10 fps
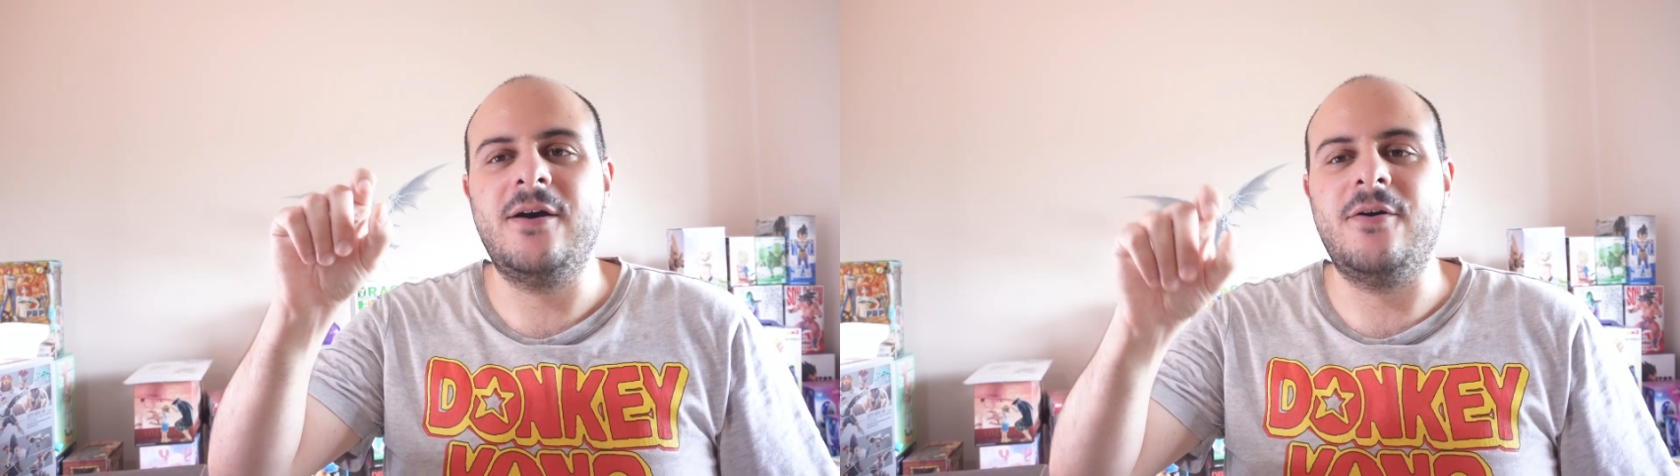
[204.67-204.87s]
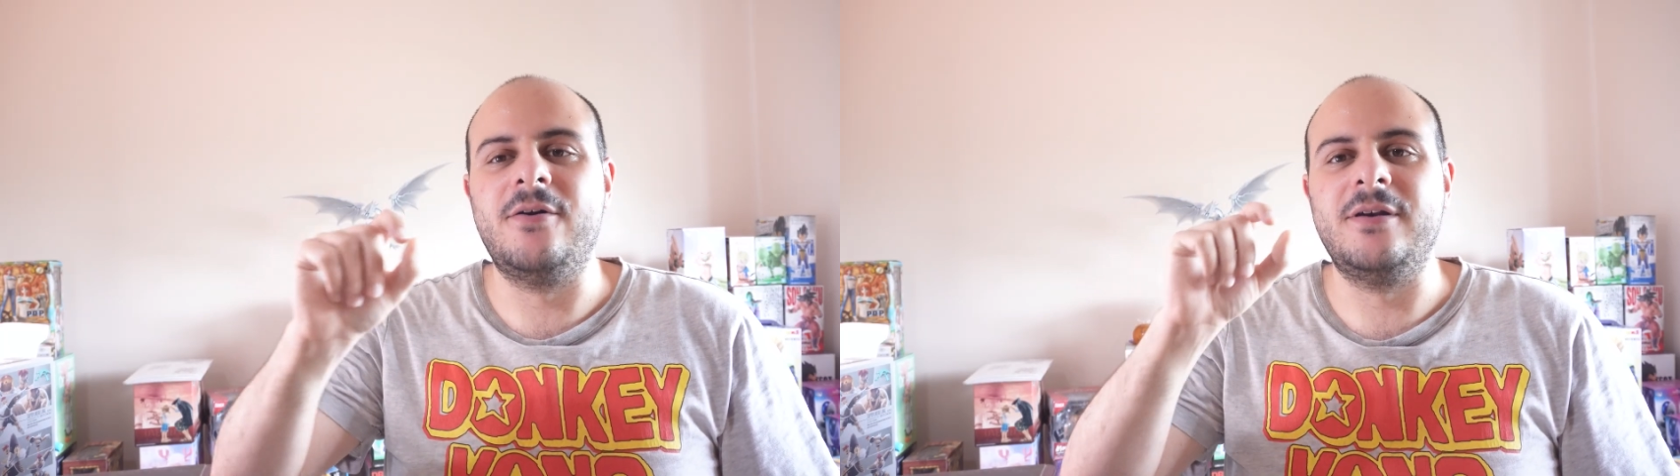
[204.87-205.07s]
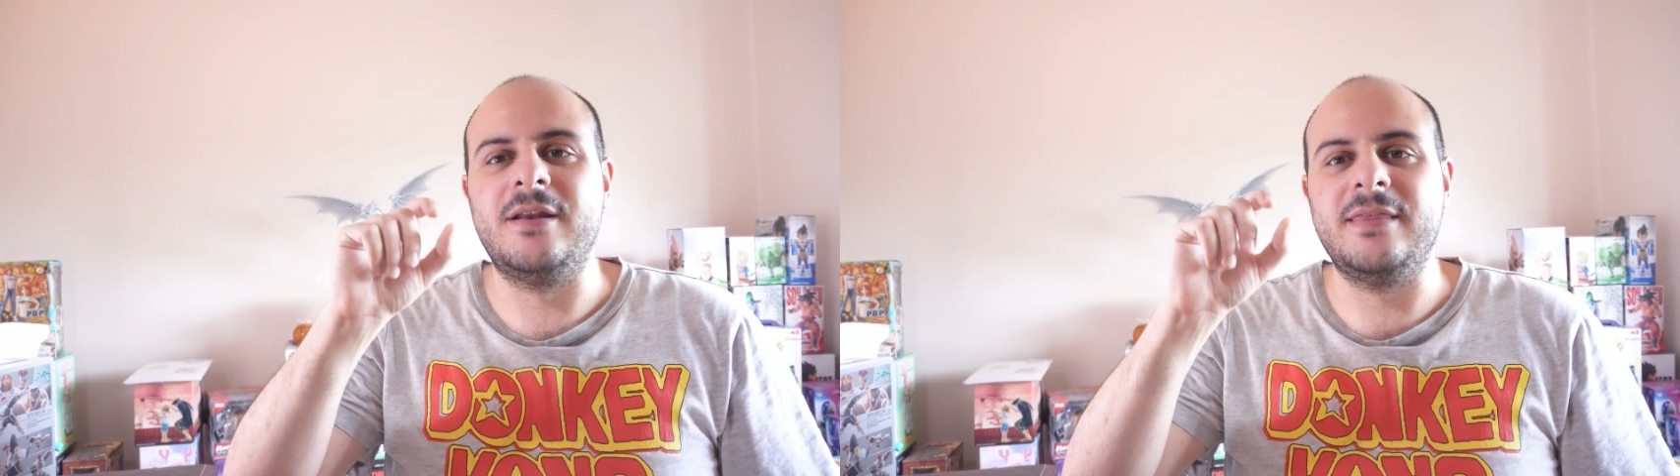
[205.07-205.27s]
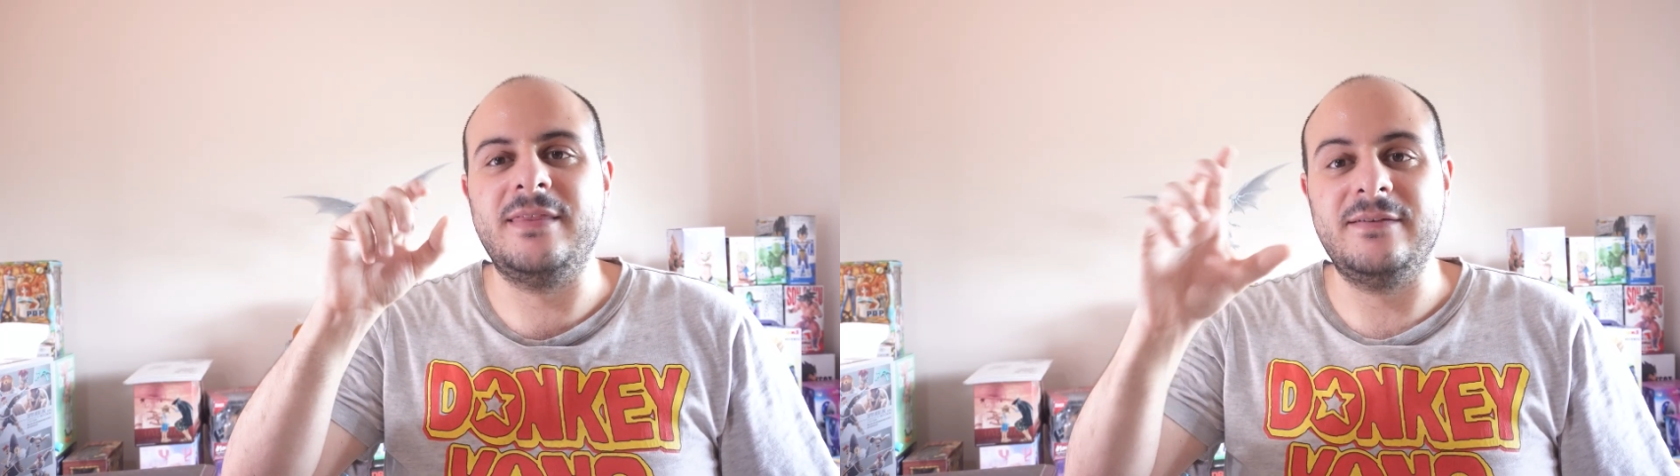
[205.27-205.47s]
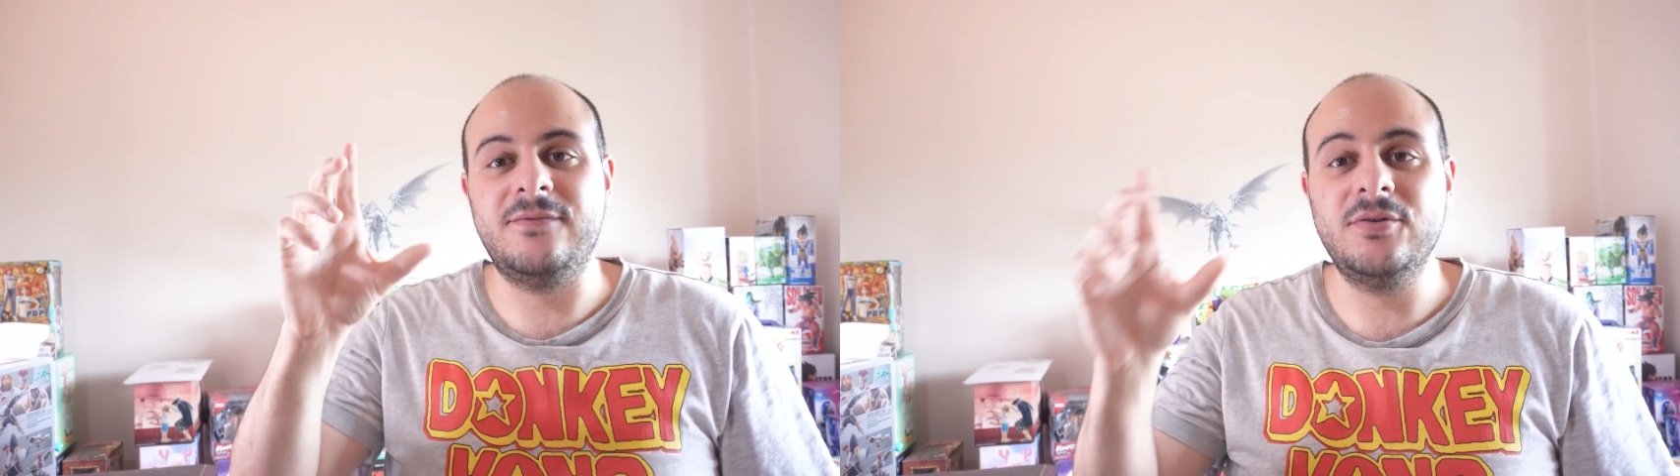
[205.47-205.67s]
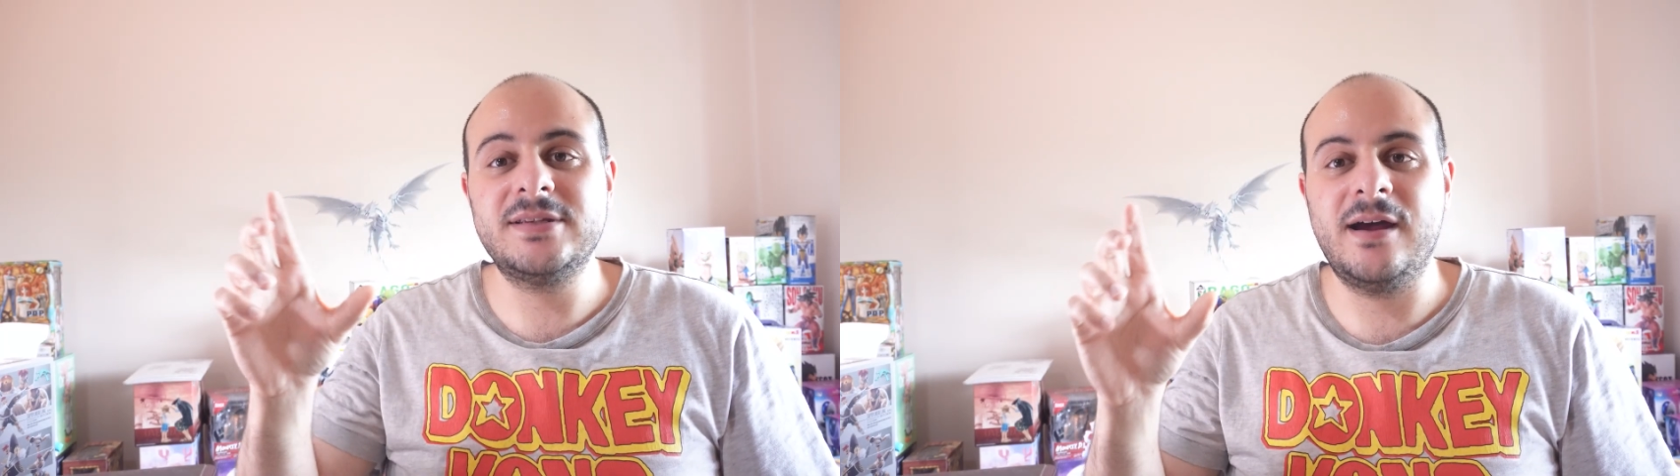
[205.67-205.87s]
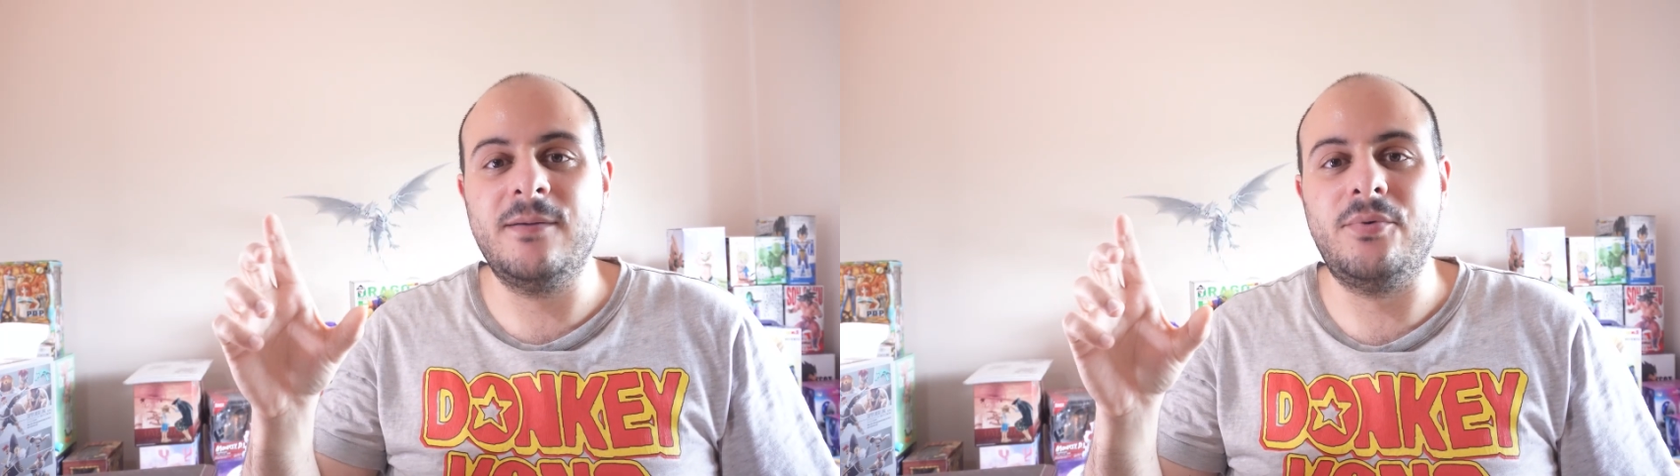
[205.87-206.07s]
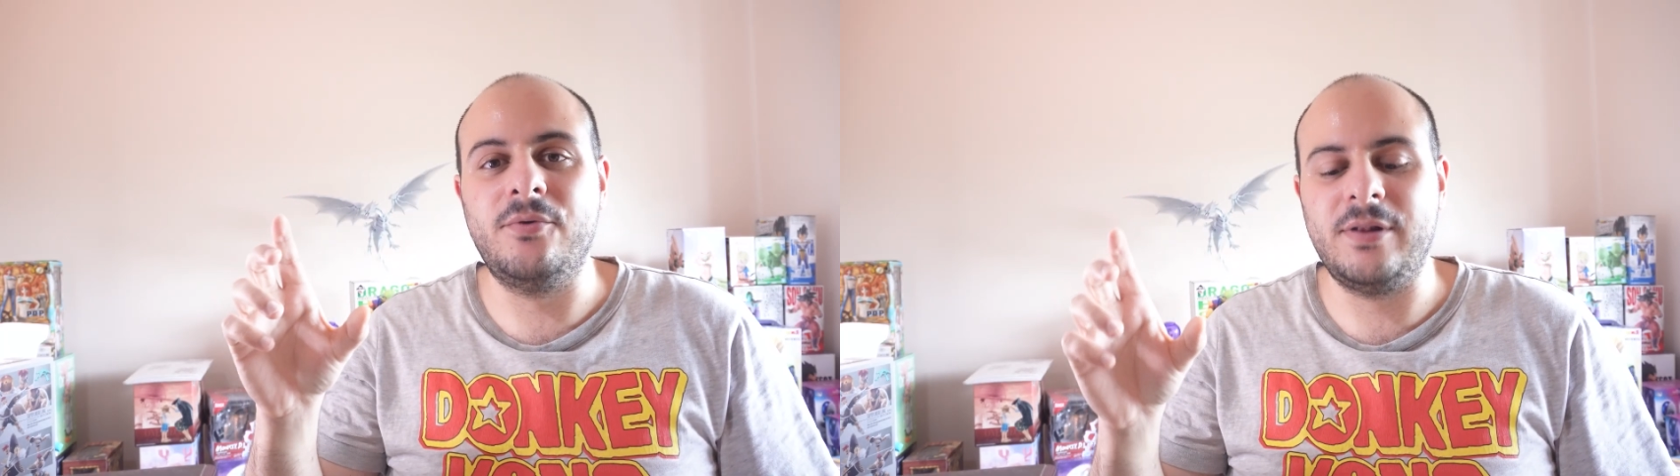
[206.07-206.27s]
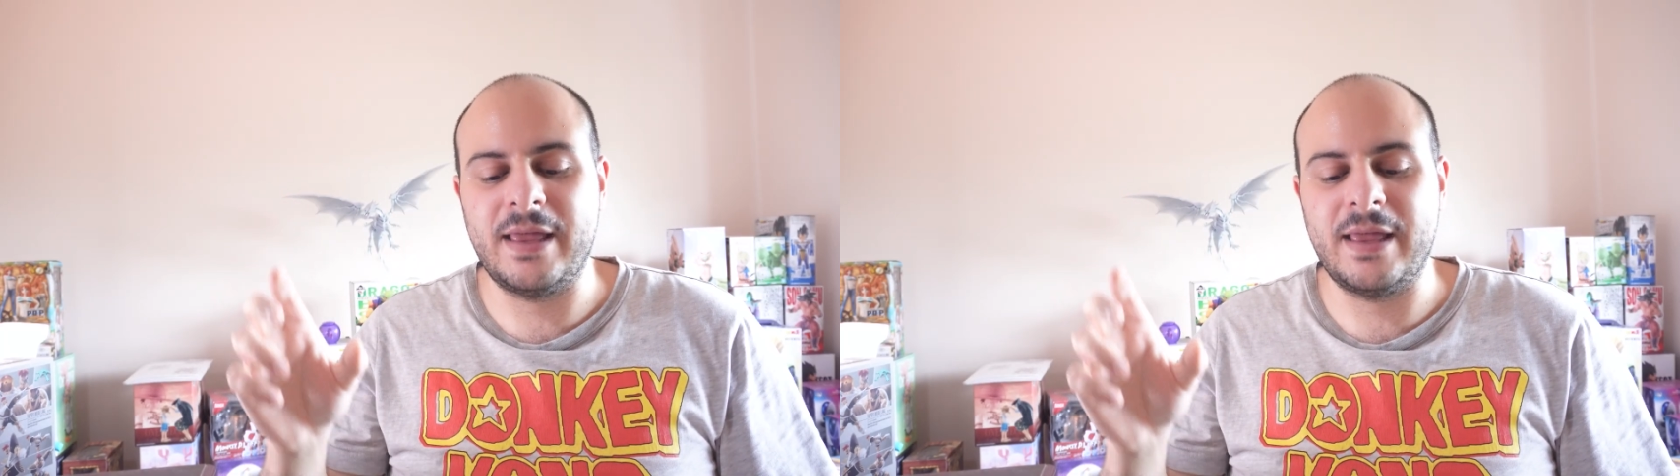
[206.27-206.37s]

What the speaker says: on the 4-star ball